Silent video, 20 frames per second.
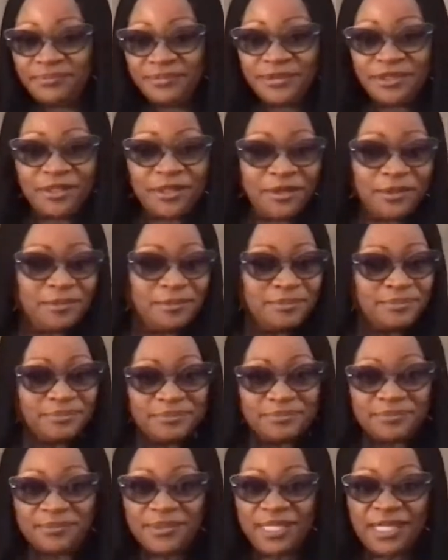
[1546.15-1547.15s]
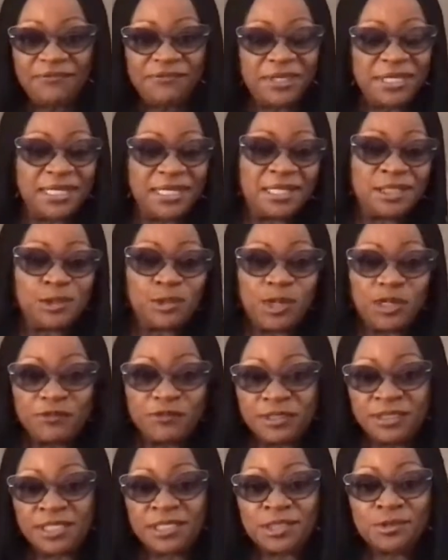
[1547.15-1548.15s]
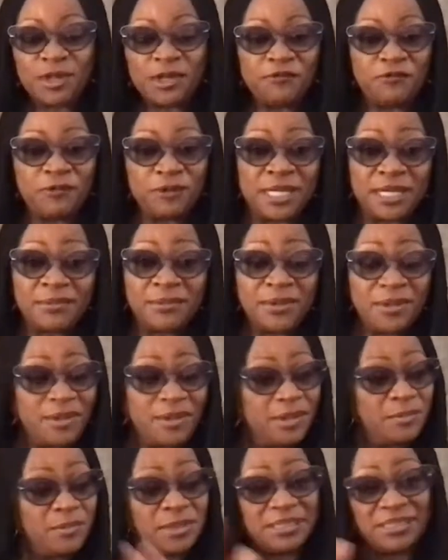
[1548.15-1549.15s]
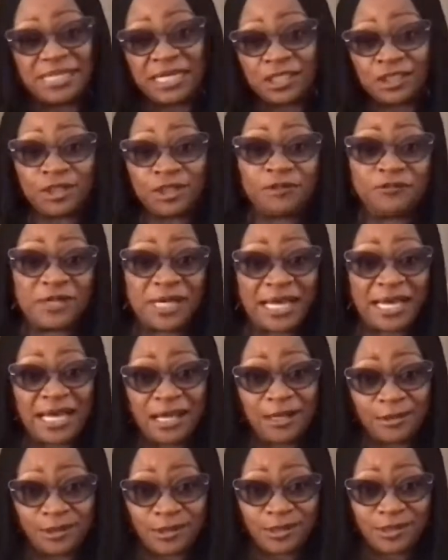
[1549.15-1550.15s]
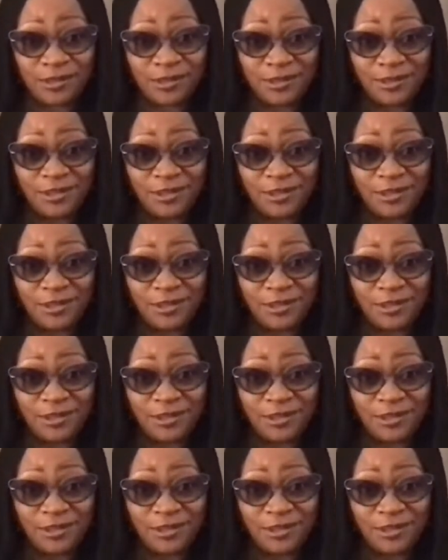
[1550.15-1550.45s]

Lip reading: you know, living in a 1200 square foot section of our house,